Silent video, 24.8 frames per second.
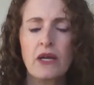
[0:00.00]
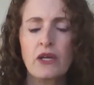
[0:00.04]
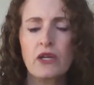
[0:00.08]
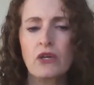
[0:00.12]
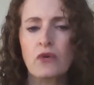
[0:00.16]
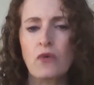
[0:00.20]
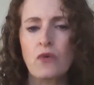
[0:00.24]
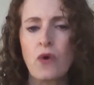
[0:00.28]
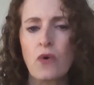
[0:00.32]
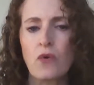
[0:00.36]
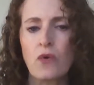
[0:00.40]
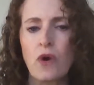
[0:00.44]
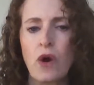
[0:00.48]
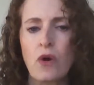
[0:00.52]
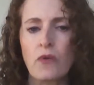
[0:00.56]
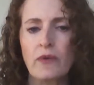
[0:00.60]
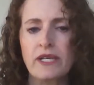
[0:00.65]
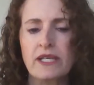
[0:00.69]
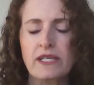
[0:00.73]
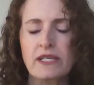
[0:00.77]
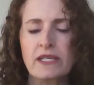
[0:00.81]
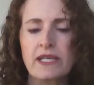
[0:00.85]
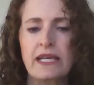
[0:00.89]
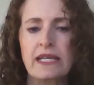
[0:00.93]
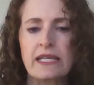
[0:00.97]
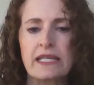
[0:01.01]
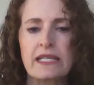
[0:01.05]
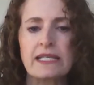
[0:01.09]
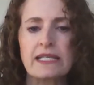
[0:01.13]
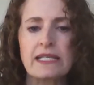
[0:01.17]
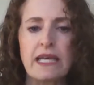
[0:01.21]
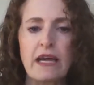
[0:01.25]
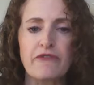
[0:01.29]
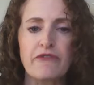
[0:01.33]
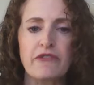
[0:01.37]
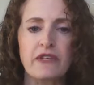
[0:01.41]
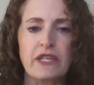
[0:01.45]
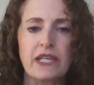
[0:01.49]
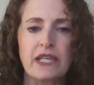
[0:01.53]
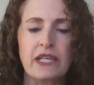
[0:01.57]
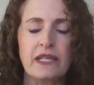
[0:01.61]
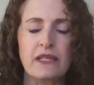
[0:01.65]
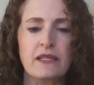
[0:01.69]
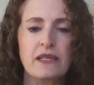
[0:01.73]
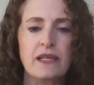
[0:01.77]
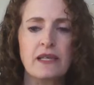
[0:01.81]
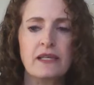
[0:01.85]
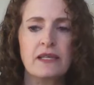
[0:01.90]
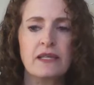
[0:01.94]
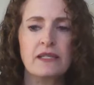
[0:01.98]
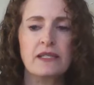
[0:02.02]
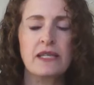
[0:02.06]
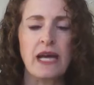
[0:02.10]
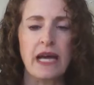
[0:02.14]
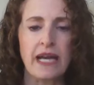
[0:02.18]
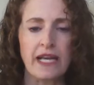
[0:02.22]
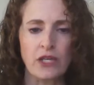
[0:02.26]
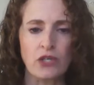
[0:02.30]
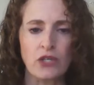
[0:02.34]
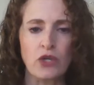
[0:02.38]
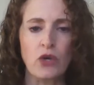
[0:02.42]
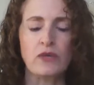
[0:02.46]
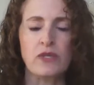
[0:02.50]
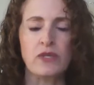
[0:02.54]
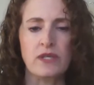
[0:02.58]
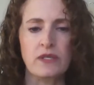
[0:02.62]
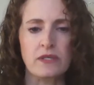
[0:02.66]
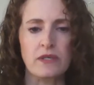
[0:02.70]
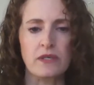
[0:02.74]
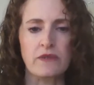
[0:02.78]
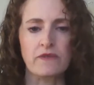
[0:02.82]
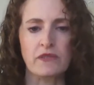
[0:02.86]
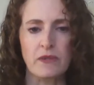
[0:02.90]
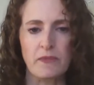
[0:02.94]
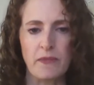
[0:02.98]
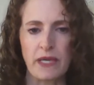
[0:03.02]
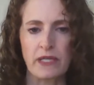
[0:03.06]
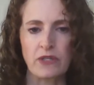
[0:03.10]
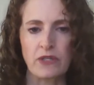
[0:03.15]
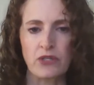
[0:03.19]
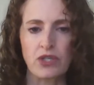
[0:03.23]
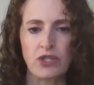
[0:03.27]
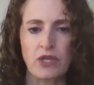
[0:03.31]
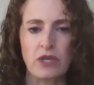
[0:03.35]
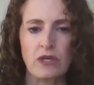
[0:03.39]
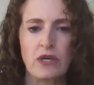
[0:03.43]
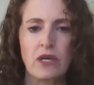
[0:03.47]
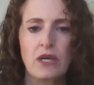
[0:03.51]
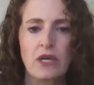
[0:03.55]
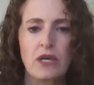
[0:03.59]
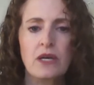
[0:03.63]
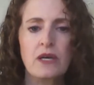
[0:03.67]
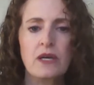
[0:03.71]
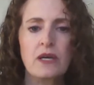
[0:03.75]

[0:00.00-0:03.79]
you won't always get a definite diagnosis of dementia.